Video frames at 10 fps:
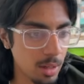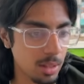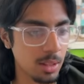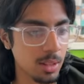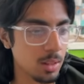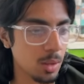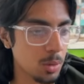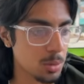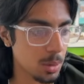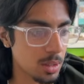I think
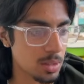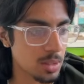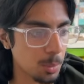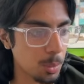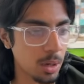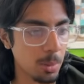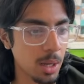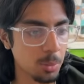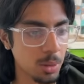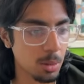those were somewhere
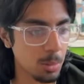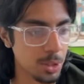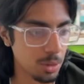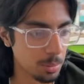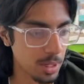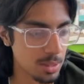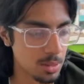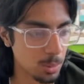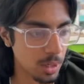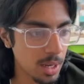around what the original
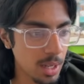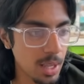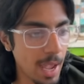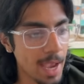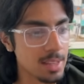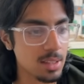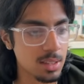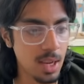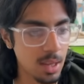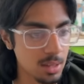prices were. As it
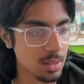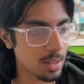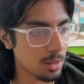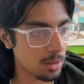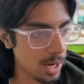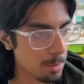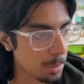stands, great